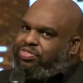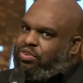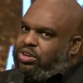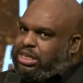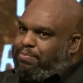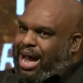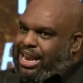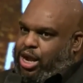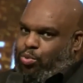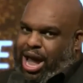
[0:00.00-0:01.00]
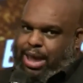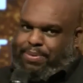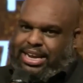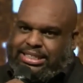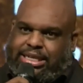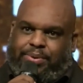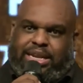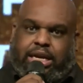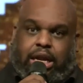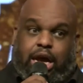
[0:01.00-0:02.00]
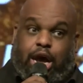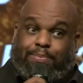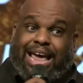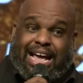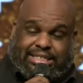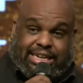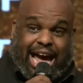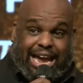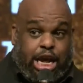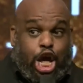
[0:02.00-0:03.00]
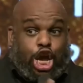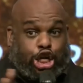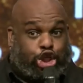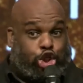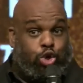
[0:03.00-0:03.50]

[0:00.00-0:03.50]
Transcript: That's why you can't throw somebody away because they're in the club last night.